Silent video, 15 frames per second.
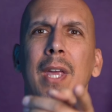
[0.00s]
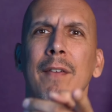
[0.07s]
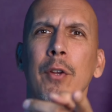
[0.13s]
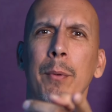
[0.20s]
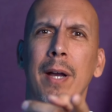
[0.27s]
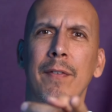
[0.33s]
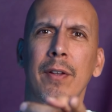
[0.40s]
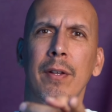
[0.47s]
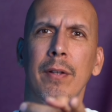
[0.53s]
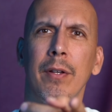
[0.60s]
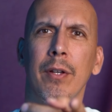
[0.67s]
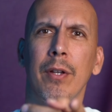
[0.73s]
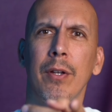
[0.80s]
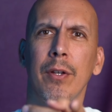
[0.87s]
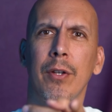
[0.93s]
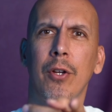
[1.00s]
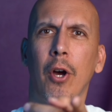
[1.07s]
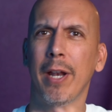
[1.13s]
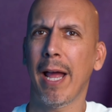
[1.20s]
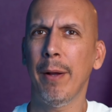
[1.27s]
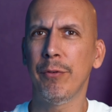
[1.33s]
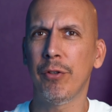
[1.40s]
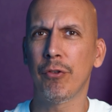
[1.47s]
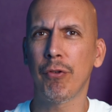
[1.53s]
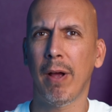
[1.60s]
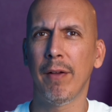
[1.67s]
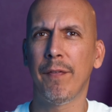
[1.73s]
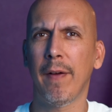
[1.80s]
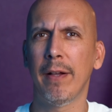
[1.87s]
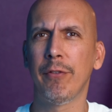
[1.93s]
Have you ever gone out to try
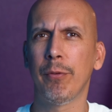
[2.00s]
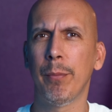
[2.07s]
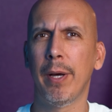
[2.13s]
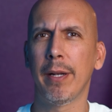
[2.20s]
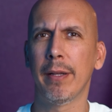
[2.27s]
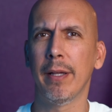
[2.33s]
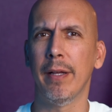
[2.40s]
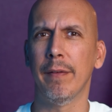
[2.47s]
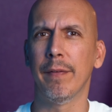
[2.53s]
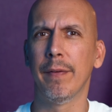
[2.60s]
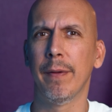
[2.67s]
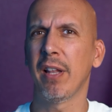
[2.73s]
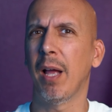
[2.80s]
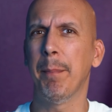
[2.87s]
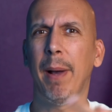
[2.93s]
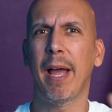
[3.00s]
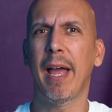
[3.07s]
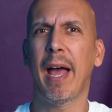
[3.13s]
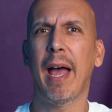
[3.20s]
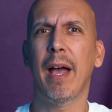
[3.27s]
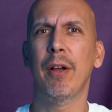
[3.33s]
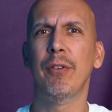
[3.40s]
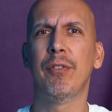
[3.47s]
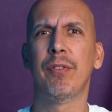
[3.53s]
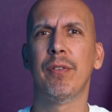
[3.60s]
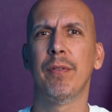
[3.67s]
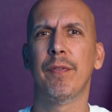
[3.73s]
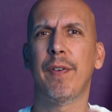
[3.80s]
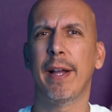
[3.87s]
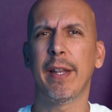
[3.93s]
and find somewhere to live? Like buy a house,
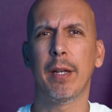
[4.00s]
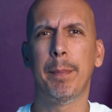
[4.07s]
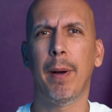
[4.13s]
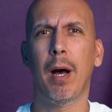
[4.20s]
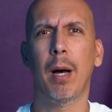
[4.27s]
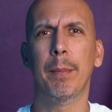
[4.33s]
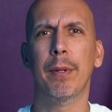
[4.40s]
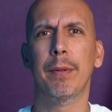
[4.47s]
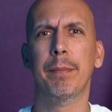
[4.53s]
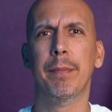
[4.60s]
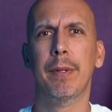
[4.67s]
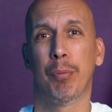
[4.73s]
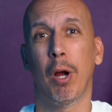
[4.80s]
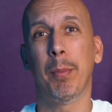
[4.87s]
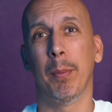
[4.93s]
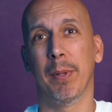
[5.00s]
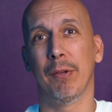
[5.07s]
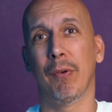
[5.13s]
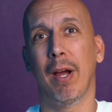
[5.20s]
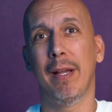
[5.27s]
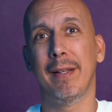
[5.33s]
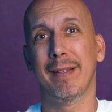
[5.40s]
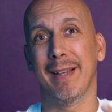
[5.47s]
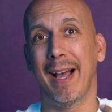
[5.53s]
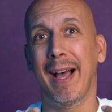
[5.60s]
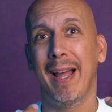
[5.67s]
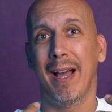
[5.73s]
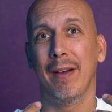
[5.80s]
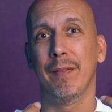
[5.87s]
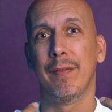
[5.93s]
find an apartment? Probably, right? I
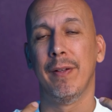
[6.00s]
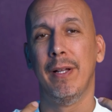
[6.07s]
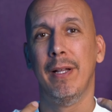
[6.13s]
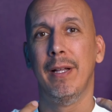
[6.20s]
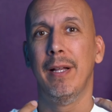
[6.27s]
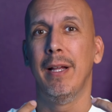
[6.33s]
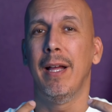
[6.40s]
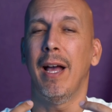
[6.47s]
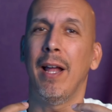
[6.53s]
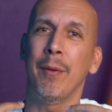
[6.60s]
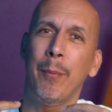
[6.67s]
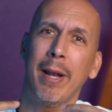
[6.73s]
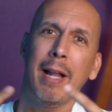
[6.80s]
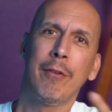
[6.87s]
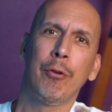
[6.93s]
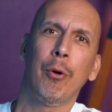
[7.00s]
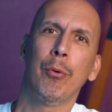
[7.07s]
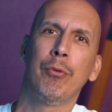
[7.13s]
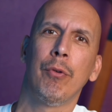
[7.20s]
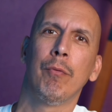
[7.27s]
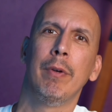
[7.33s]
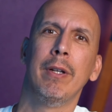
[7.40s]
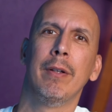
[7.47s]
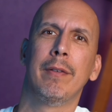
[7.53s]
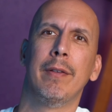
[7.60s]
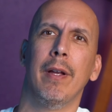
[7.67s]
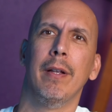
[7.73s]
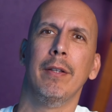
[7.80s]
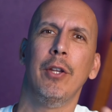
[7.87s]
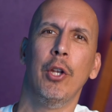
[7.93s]
have. And when I talk to a
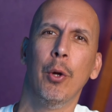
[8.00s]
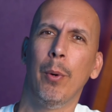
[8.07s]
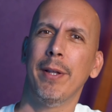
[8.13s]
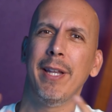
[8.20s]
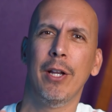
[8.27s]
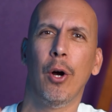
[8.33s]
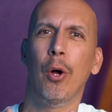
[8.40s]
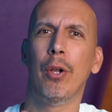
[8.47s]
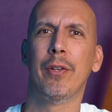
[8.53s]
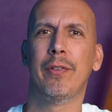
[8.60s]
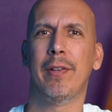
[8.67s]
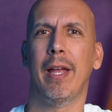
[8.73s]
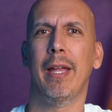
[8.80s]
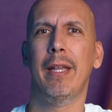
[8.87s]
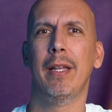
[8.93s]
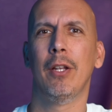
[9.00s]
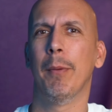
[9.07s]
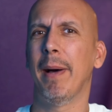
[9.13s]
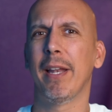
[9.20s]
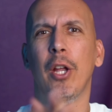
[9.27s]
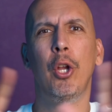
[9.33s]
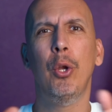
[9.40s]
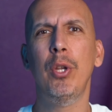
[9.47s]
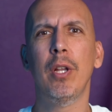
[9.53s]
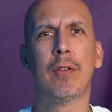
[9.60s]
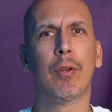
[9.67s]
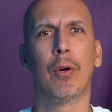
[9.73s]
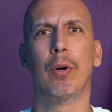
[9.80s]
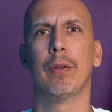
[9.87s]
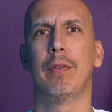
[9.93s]
realtor, you know what they all say, no matter who you
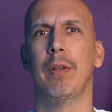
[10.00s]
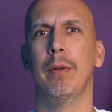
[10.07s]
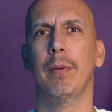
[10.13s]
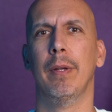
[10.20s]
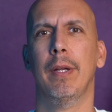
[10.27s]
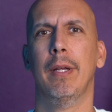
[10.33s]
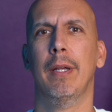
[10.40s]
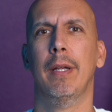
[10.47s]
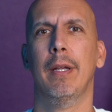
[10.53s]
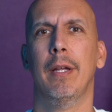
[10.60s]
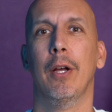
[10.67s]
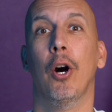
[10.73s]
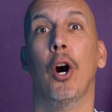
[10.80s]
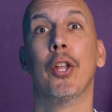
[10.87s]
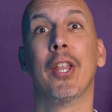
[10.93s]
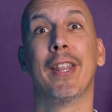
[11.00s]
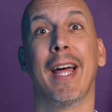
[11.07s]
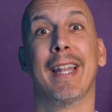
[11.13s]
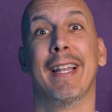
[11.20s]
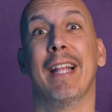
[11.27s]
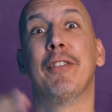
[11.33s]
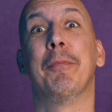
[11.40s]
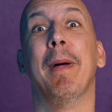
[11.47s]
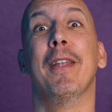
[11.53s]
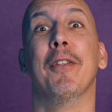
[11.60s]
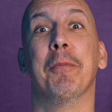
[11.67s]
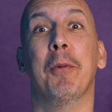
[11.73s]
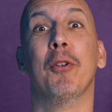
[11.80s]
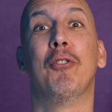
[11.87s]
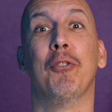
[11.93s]
talk to, other than let's spend
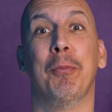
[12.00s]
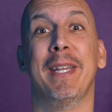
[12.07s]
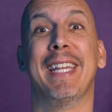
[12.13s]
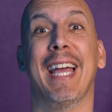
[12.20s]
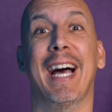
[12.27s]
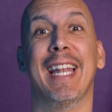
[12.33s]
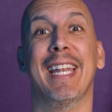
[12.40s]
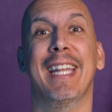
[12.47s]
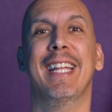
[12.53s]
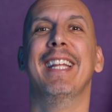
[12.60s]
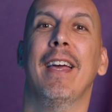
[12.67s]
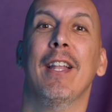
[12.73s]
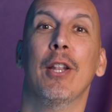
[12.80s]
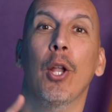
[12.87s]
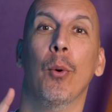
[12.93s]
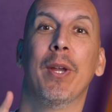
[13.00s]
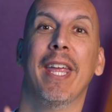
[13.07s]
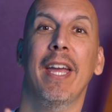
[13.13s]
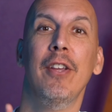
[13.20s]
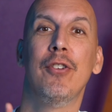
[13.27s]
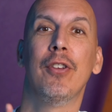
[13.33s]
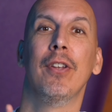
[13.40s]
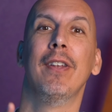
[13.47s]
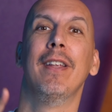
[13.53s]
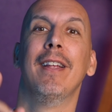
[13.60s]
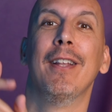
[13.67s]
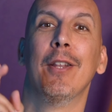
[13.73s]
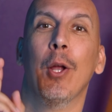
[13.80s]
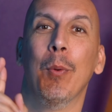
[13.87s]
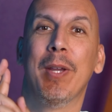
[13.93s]
as much as we can. Location,
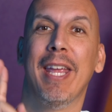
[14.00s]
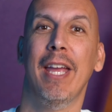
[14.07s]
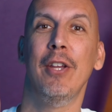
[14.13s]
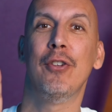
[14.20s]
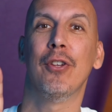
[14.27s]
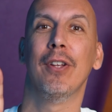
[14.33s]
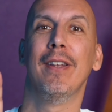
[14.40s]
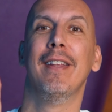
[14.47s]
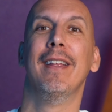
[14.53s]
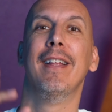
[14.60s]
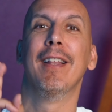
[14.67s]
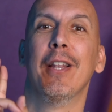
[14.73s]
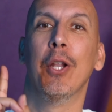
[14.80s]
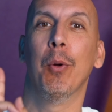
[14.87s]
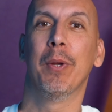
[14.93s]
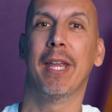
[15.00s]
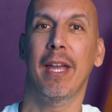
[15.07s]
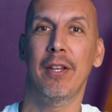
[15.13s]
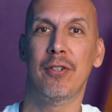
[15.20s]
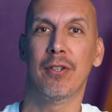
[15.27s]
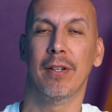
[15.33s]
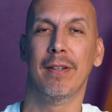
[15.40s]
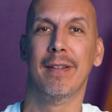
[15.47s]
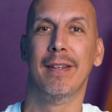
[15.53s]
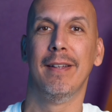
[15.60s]
location, location.